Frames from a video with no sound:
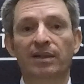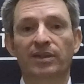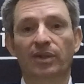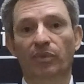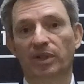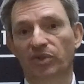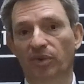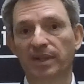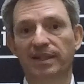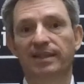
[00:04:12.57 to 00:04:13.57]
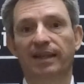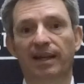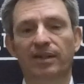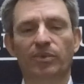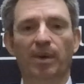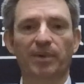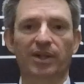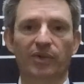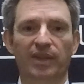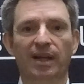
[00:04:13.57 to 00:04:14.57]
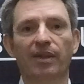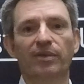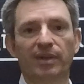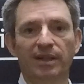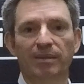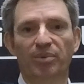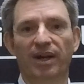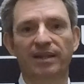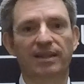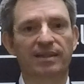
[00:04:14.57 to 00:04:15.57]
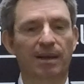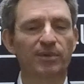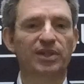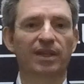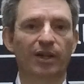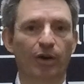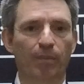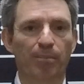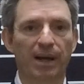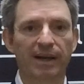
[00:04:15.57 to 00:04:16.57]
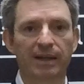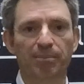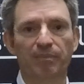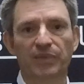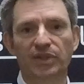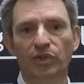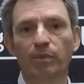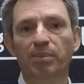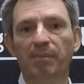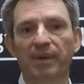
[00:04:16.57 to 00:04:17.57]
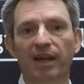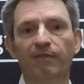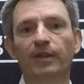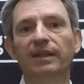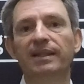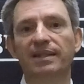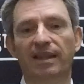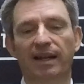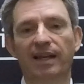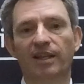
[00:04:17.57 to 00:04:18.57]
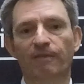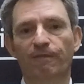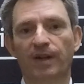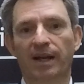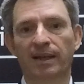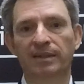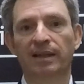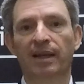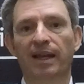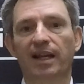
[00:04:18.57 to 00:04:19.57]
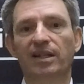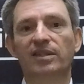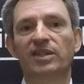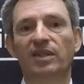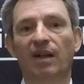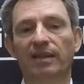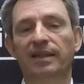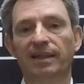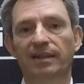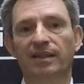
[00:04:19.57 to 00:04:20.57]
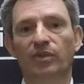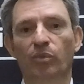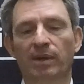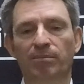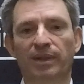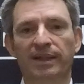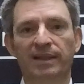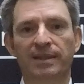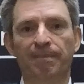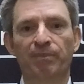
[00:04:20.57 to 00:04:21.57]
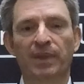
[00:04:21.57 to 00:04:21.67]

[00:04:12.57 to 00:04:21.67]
So what Troy's decided is, well, I'm going to go to the other end of the process. I'm just going to go scoop up every list that I can find and consolidate it into one place.